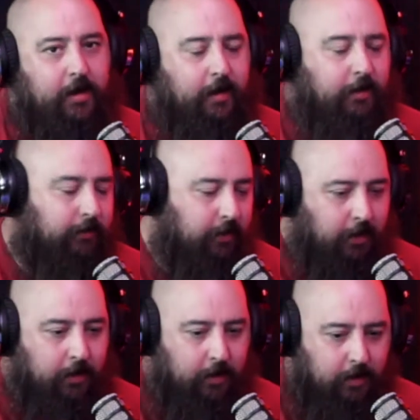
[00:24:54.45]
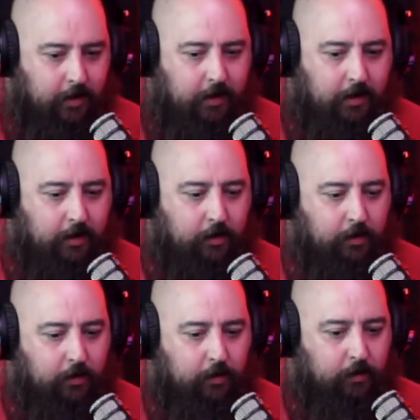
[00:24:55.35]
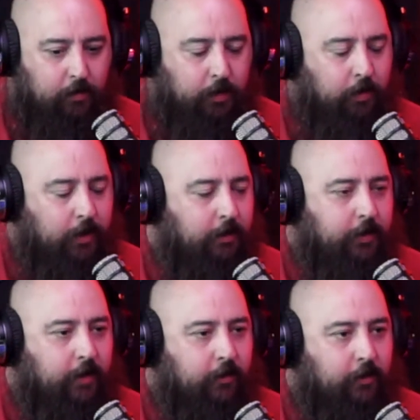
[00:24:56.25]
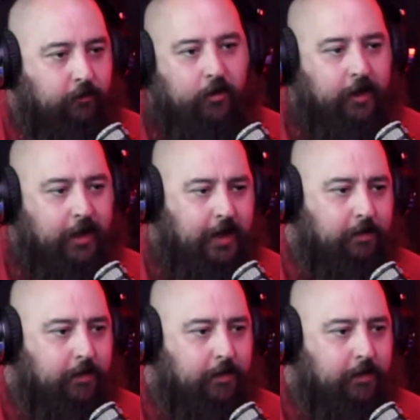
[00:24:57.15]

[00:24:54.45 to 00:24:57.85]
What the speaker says: night. We went up there for the game.